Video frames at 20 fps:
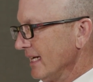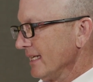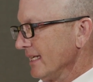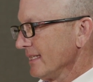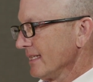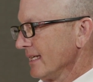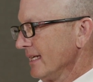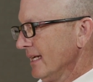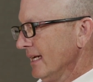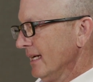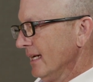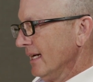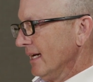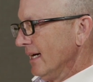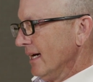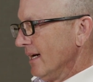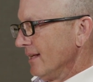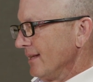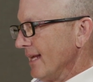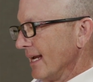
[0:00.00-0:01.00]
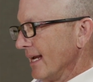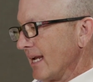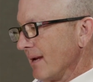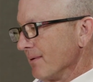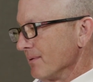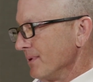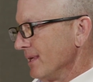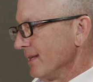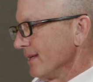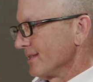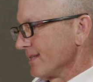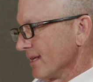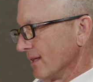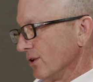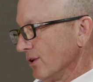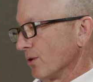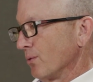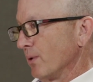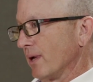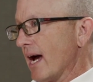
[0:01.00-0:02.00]
And they came to me and they
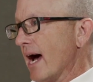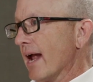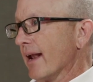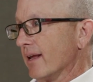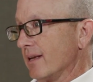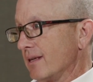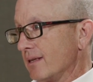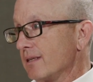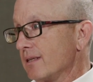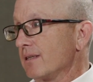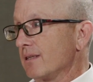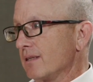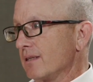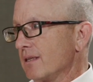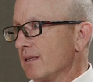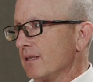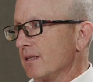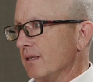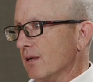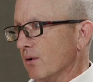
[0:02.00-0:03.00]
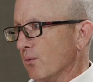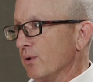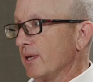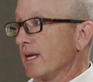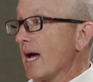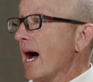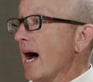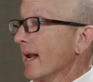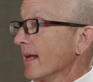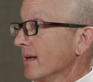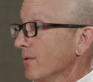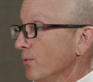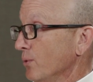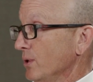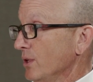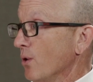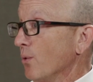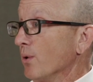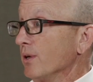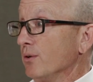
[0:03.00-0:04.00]
said, look, we got it. We got
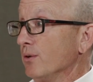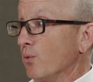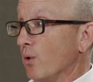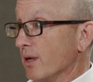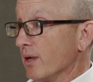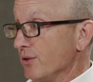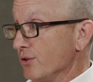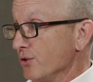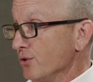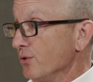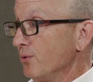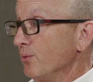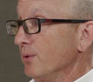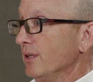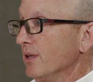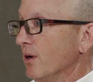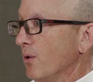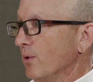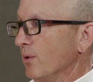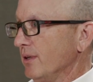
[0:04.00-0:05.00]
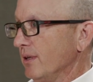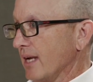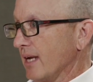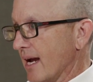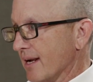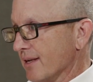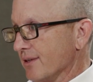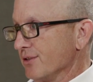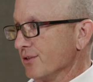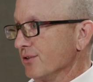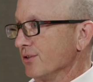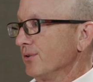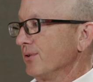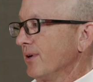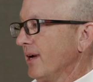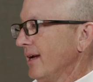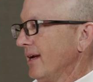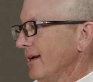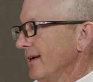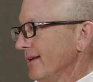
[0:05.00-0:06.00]
it. We know what you want to do. We know what you got to
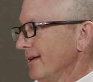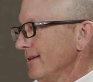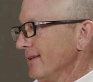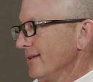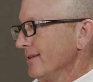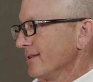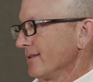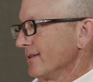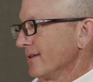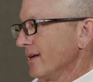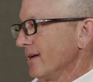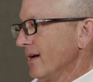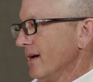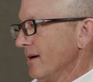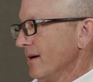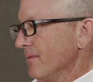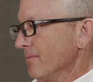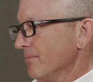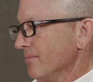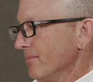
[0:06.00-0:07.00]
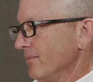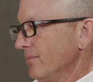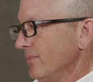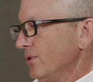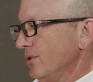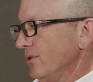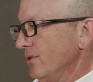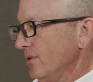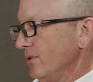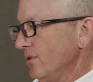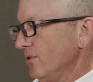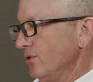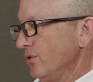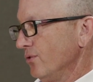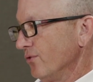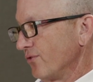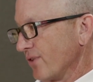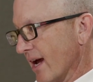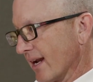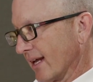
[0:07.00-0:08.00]
do. And
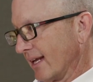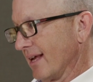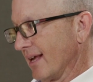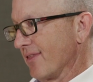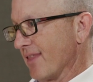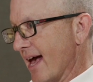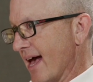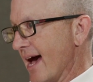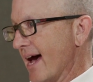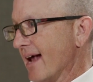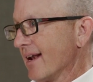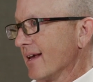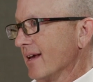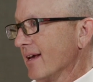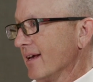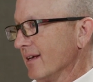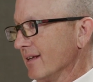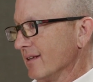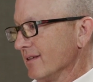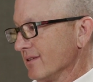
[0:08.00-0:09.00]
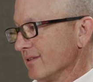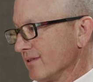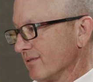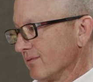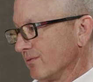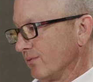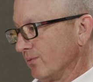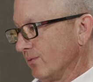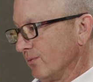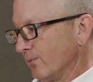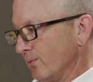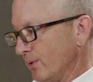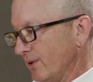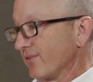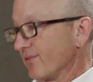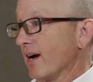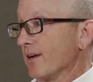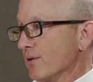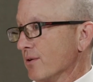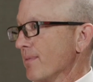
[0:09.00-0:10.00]
you've got to get that. And
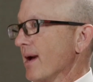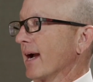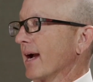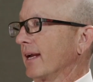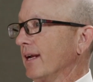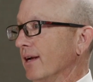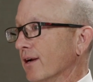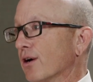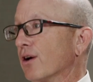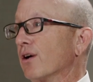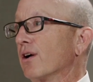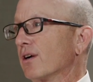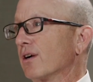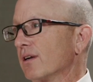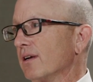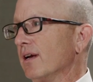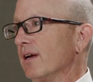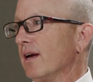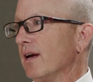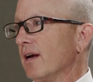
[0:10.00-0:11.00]
we've got your back here.